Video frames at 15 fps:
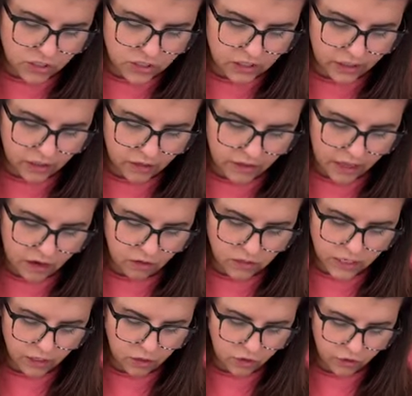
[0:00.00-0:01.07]
Just click on that and
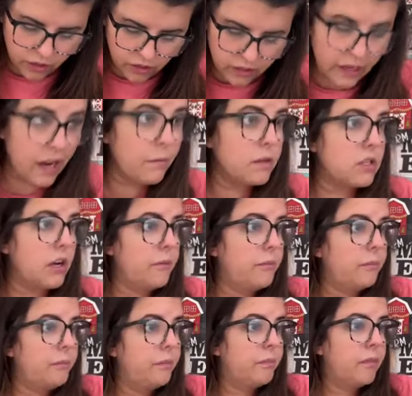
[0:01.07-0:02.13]
it'll take you directly to
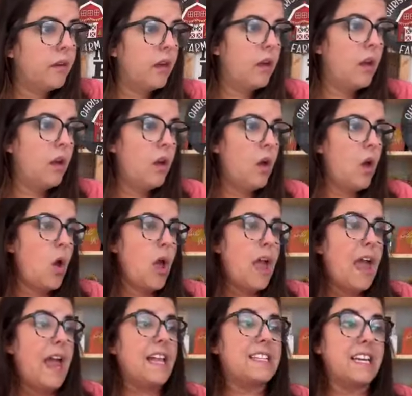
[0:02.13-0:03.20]
Amazon.
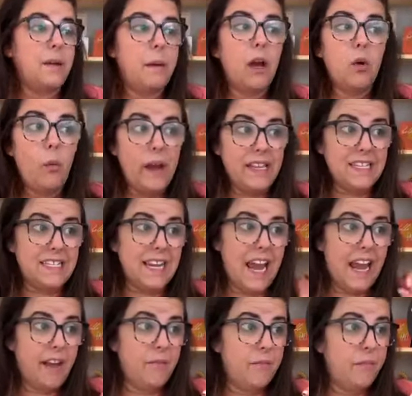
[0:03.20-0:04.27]
It's going to be on
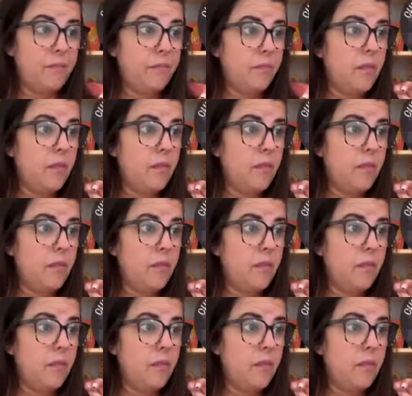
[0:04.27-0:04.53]
Wednesday.